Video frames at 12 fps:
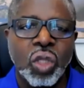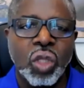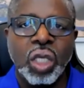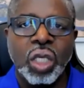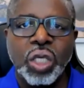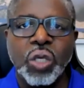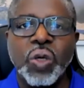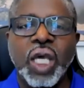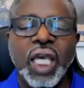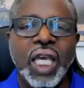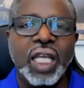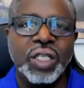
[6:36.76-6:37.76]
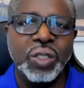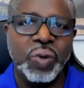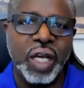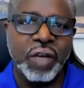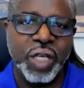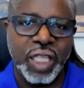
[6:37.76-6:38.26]
You can't do
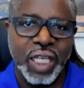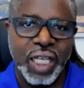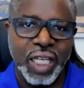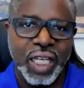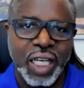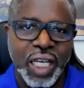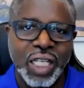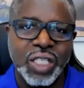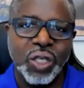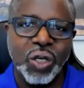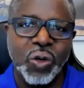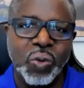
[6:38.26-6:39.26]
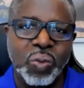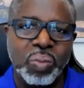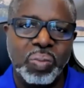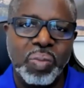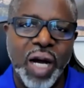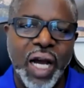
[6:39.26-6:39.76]
everything. And so
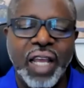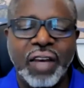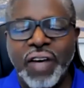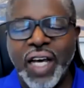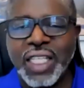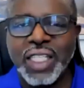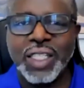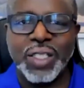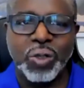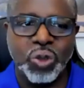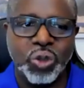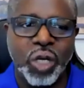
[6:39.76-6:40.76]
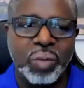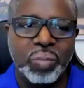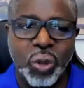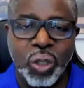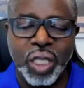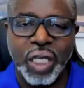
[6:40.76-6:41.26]
my advice is, don't try to
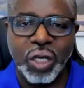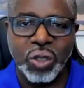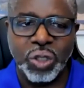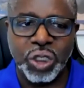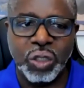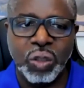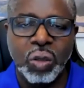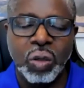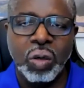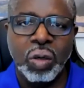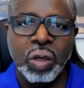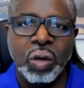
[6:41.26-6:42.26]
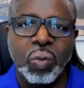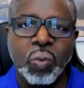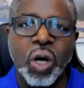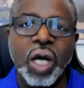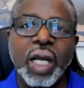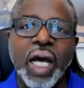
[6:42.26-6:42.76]
boil the ocean.
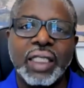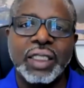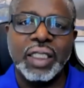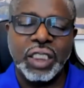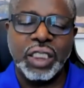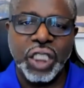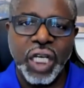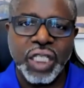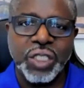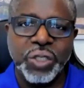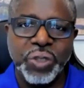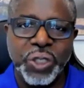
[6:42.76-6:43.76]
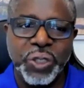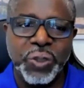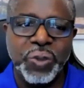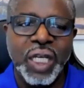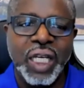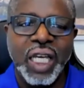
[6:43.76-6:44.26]
What I suggest you do
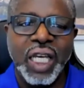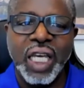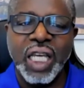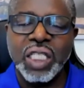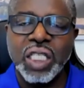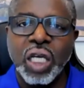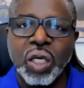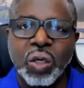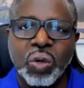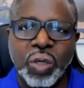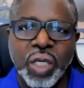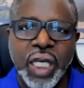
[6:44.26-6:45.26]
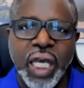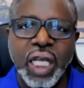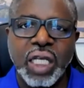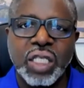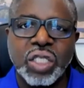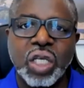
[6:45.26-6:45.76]
is create
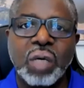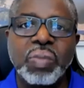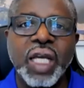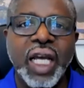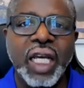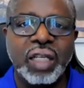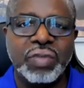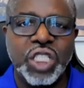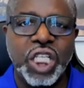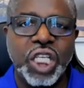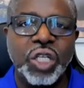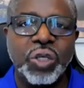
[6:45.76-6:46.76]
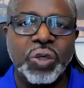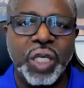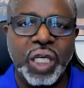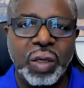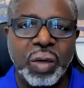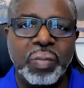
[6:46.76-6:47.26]
some kind of
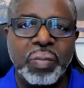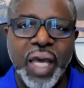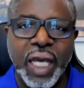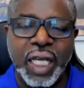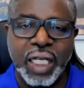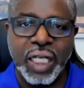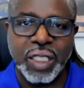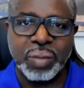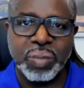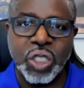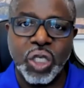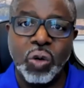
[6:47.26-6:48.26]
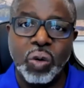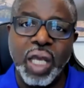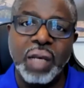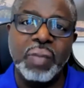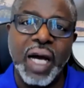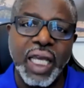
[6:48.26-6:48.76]
tiering mechanism. So in
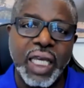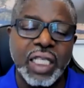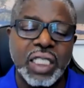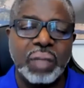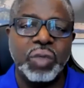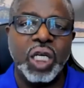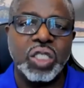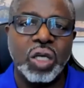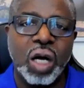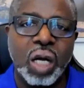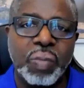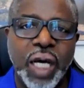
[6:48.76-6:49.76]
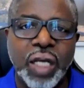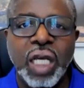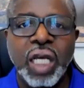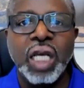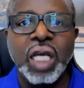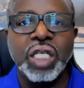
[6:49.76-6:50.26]
my case, I'm going to talk about
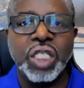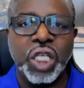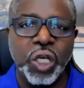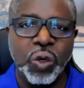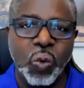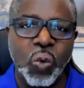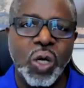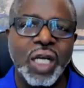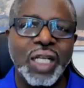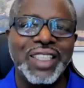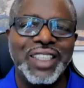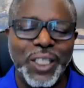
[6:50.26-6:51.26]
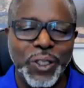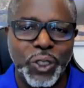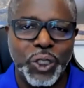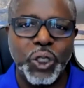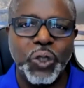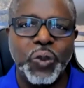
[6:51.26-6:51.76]
tier 1, tier
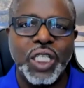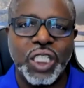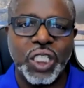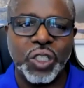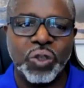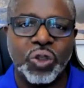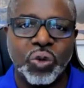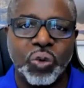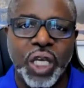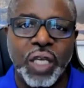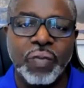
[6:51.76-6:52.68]
2, and tier 3.